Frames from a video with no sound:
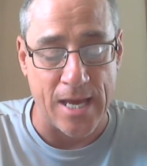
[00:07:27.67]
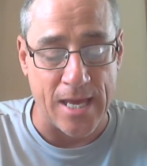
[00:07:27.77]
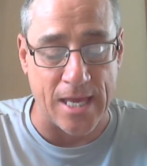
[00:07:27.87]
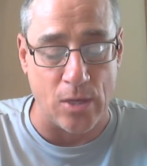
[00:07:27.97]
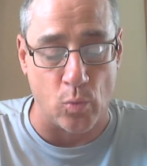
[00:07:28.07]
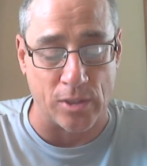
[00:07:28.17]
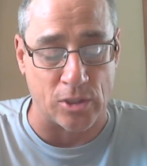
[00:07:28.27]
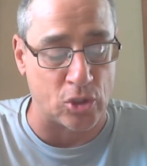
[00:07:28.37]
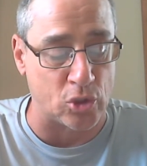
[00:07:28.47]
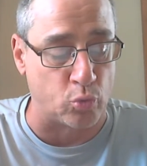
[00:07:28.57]
He
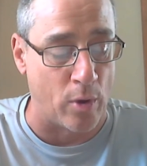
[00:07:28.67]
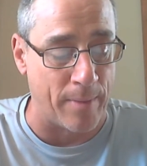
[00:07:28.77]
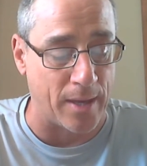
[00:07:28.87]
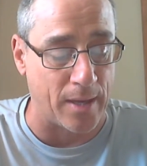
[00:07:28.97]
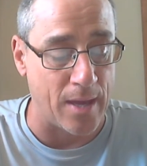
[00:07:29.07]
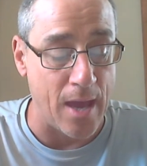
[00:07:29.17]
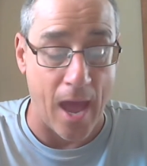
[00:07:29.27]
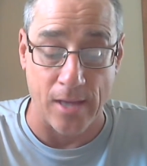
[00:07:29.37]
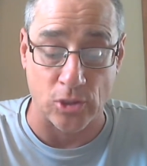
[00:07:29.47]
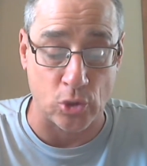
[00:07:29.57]
was swimming.
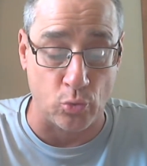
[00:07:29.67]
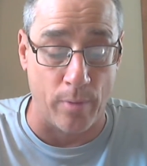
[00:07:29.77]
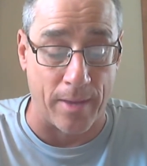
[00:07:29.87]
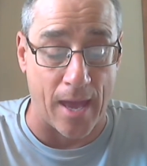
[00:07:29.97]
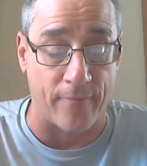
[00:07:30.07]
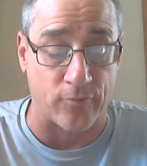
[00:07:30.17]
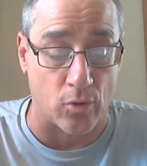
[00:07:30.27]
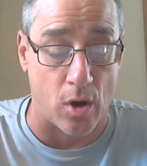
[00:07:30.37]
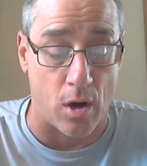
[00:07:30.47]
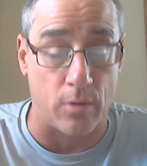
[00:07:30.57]
And swimming,
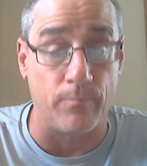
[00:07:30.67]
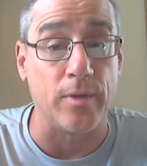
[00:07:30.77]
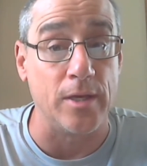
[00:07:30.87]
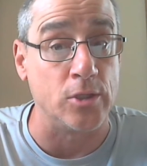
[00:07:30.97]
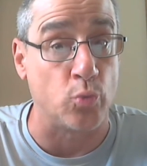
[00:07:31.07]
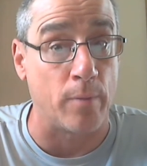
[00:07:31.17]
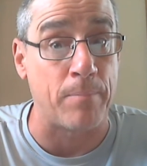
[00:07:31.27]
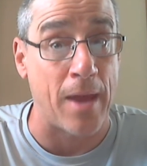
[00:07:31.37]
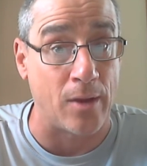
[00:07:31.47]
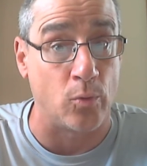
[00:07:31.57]
after all, is what
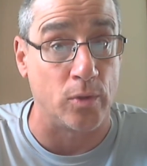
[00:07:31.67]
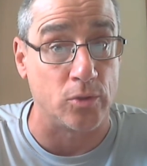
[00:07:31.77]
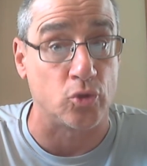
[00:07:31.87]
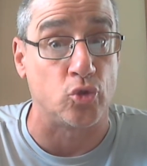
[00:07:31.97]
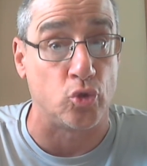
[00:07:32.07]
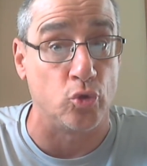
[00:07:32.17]
penguins do